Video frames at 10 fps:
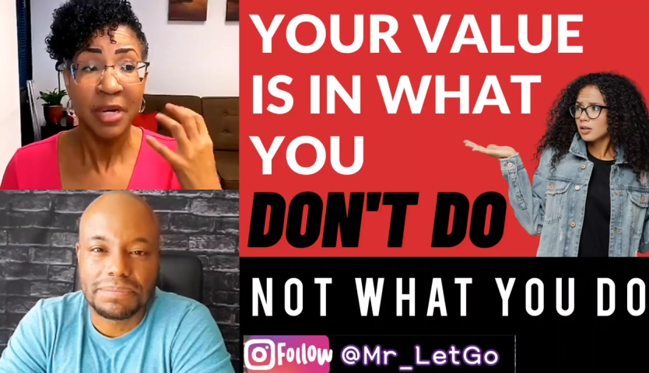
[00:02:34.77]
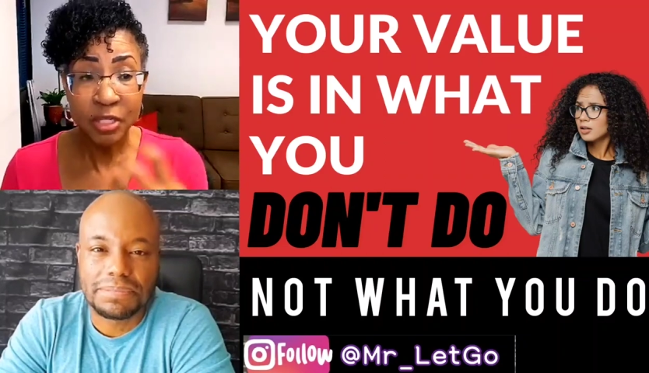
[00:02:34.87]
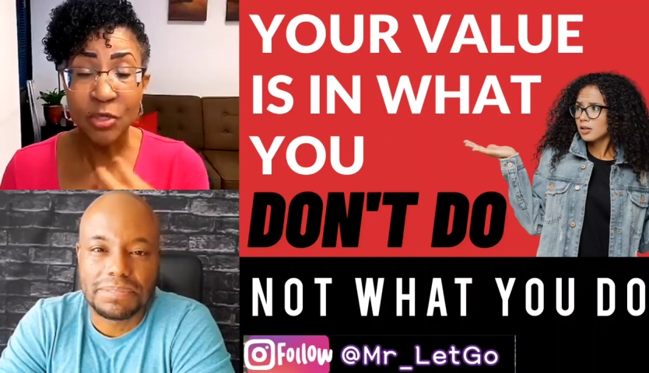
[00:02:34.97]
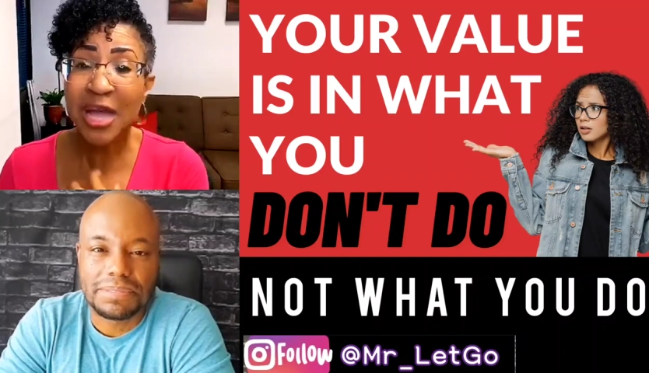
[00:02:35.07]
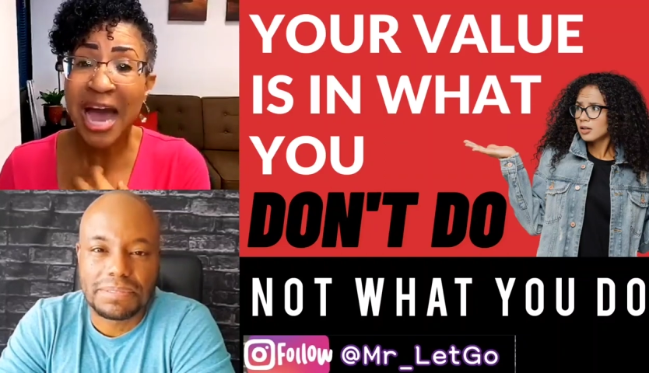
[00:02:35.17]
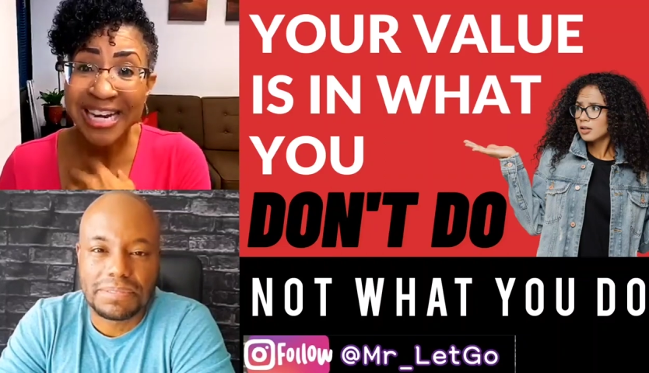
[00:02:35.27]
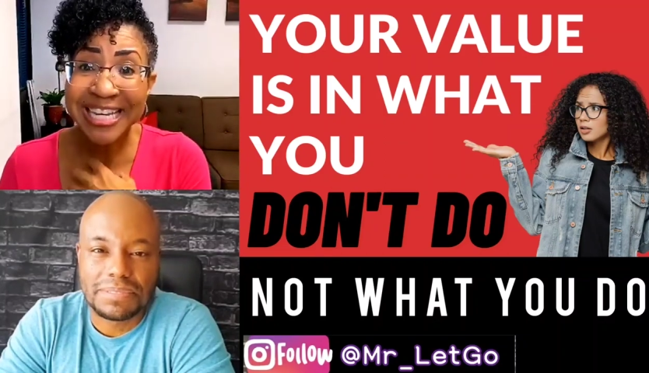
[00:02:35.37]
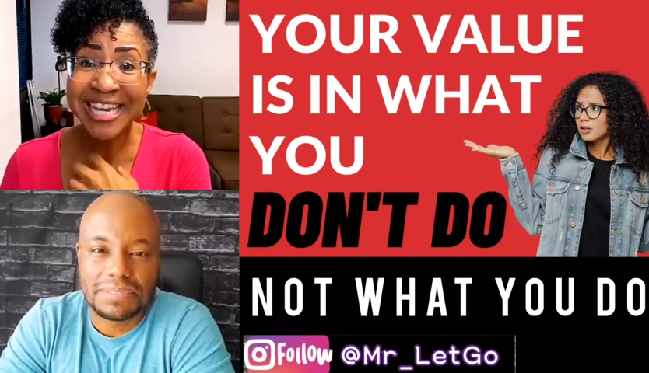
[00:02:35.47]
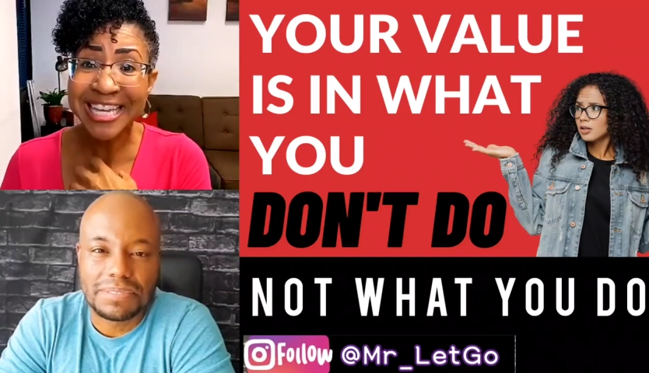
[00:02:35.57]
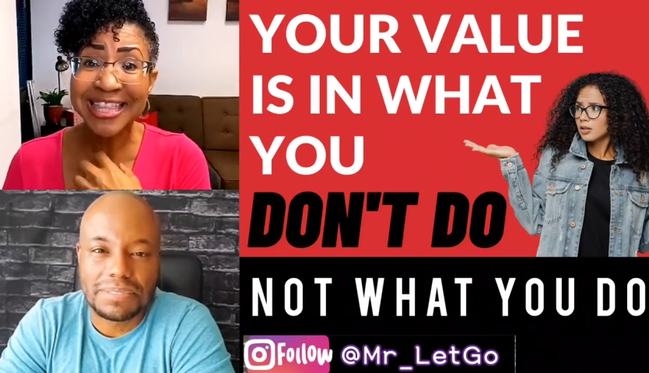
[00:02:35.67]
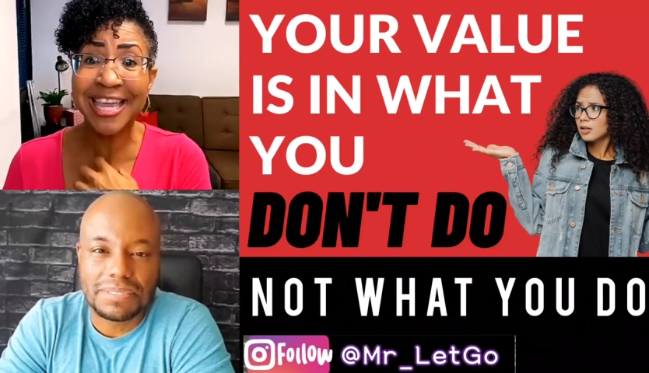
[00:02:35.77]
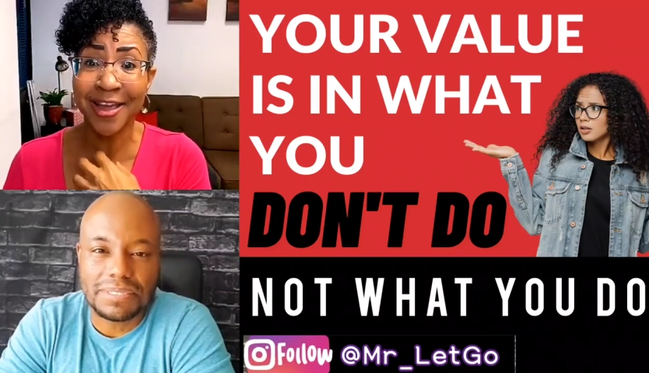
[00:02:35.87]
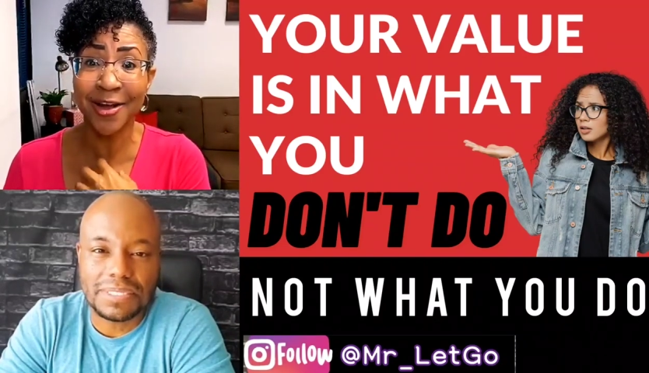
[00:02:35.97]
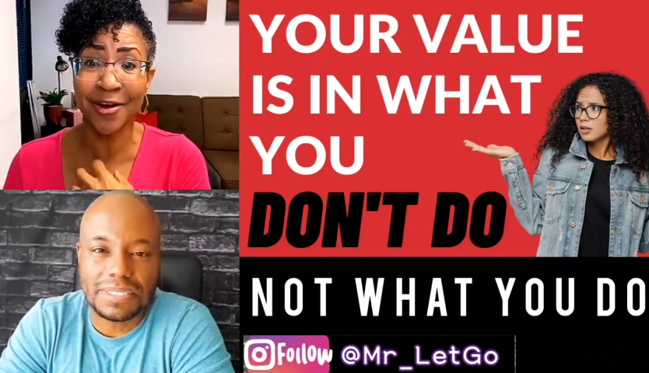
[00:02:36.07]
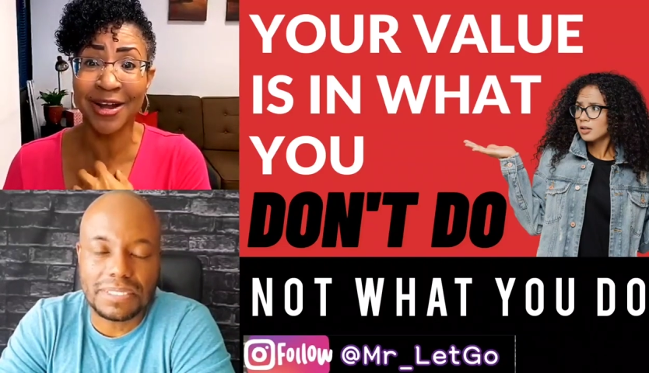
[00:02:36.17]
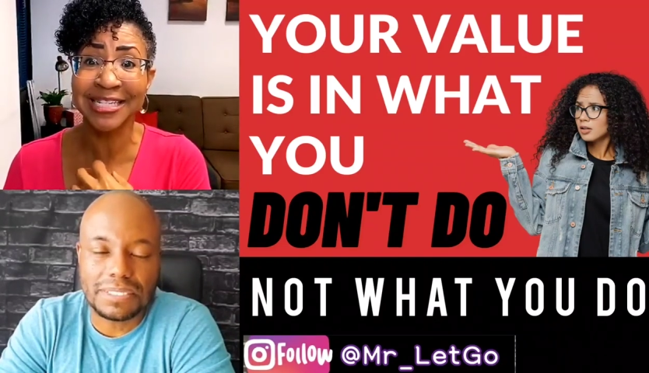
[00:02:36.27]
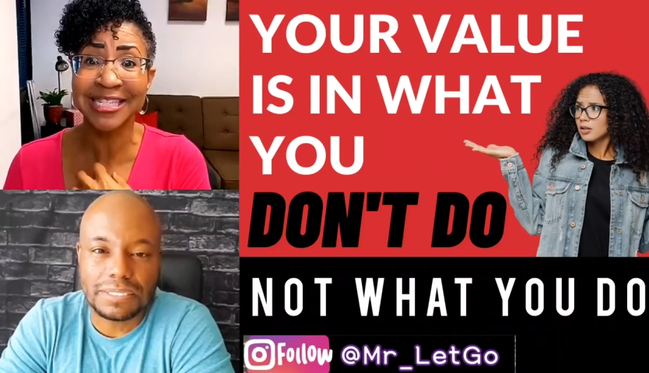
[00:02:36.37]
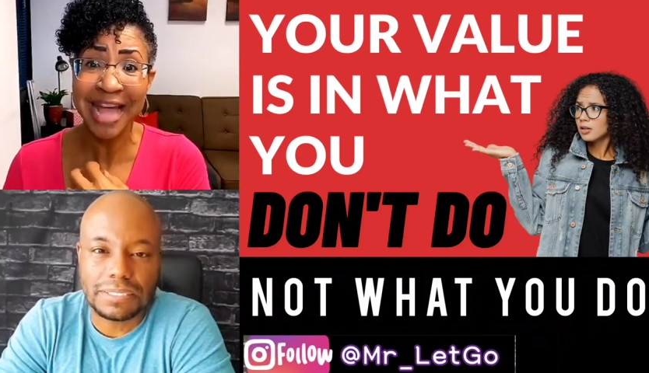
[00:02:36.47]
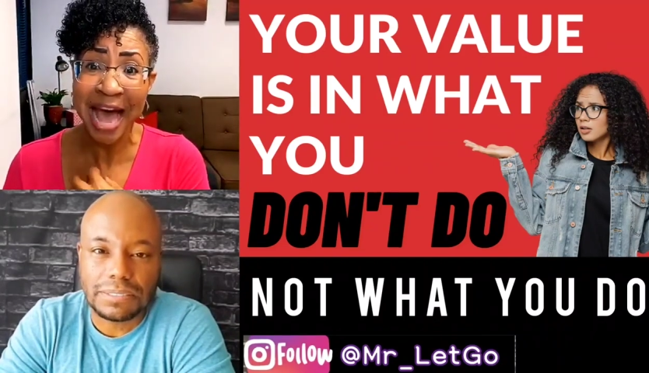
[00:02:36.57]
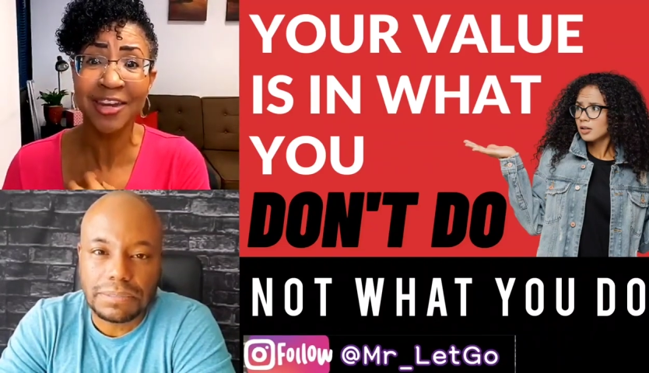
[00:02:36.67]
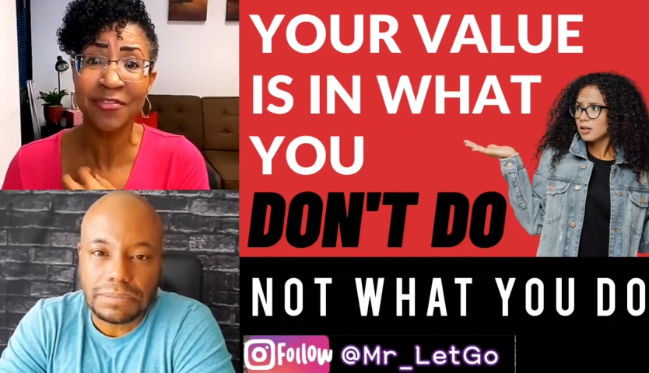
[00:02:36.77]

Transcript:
Speaker 1: you got to get there inside